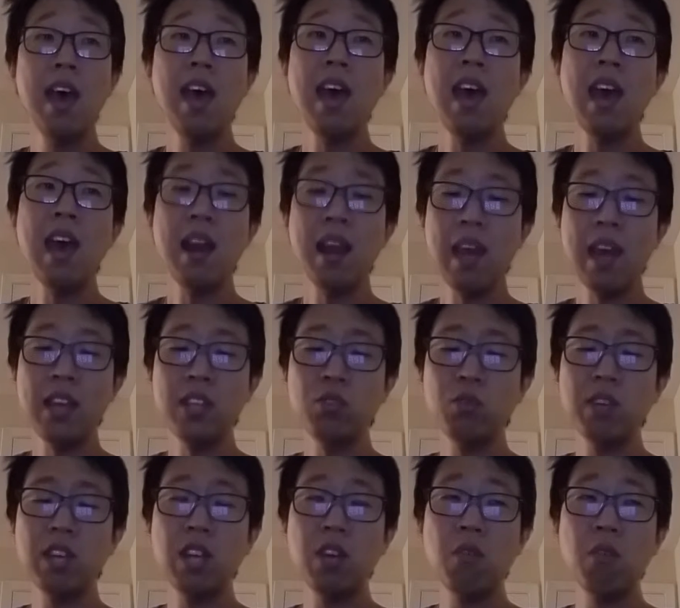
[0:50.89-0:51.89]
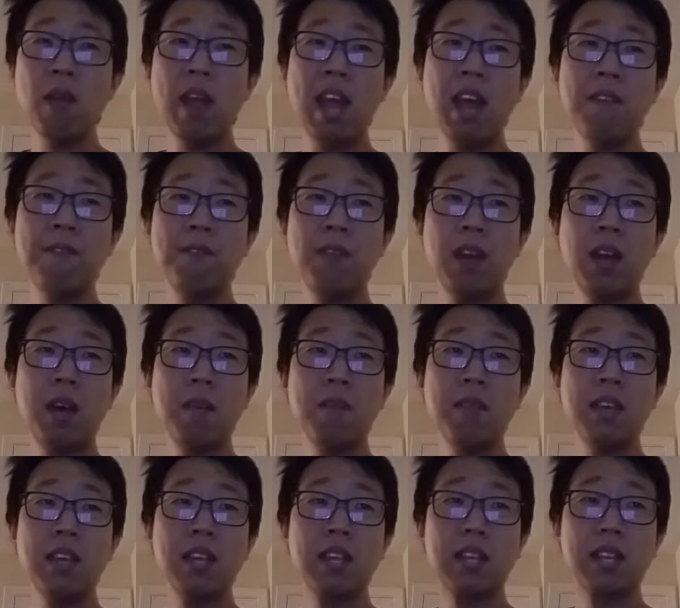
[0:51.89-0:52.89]
And as we ran from
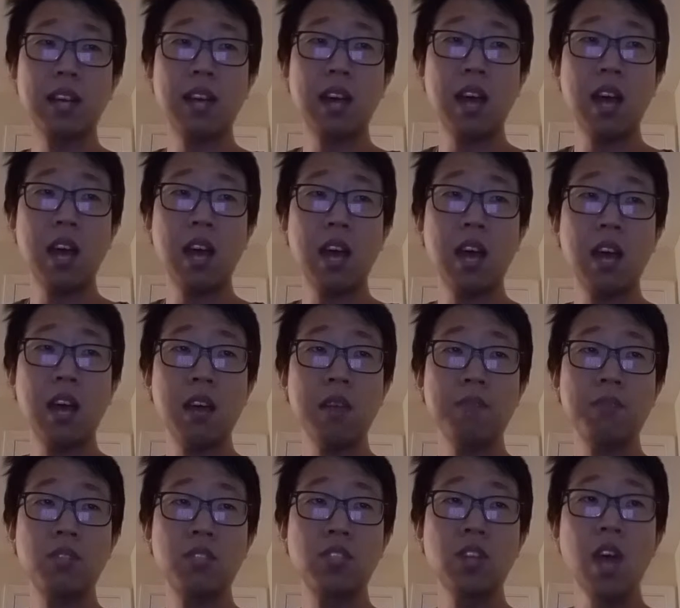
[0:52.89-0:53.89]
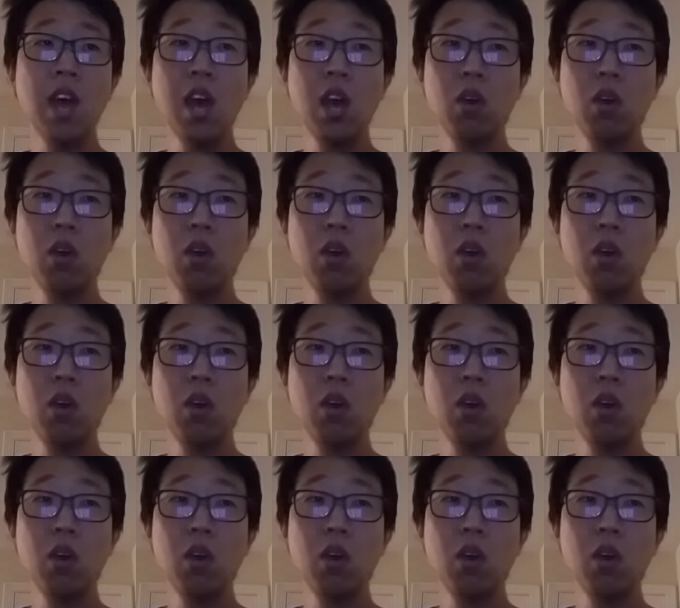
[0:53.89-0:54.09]
the cops,